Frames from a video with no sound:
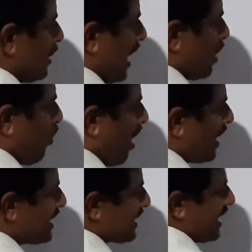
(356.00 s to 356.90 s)
I
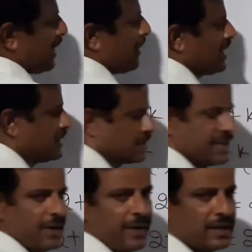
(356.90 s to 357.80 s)
want k values.
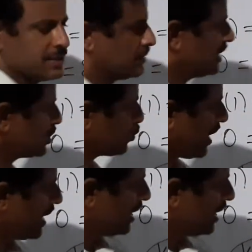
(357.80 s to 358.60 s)
That's why